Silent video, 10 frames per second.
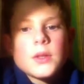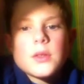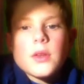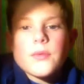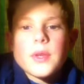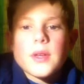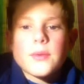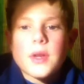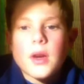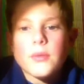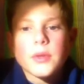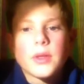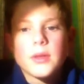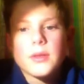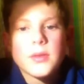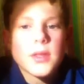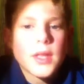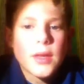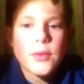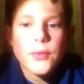So I think I've covered
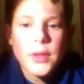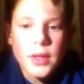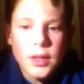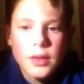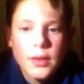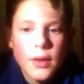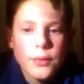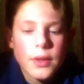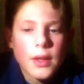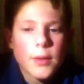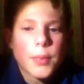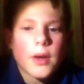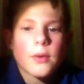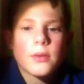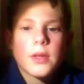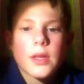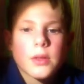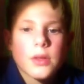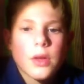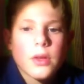everything I need to cover there about getting
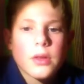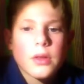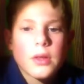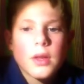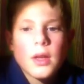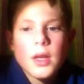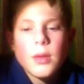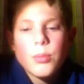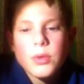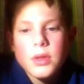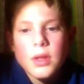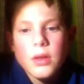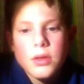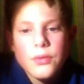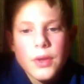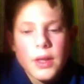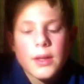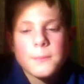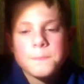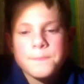started, but the last
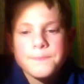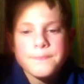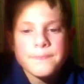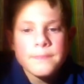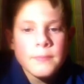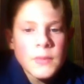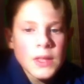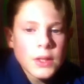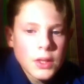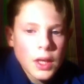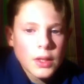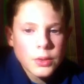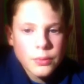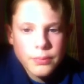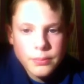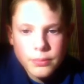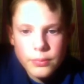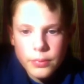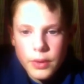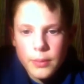thing that is
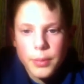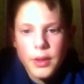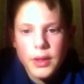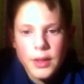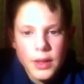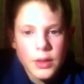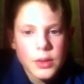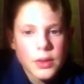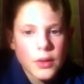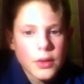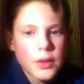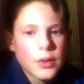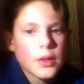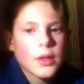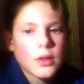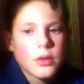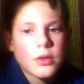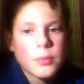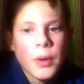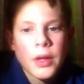completely necessary is a good
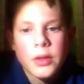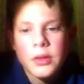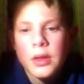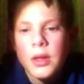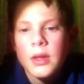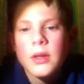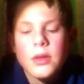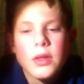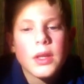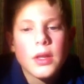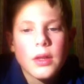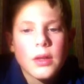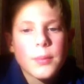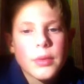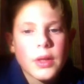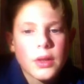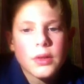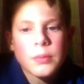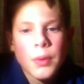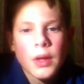space. You need a pretty good
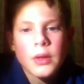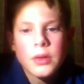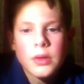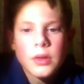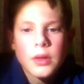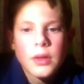space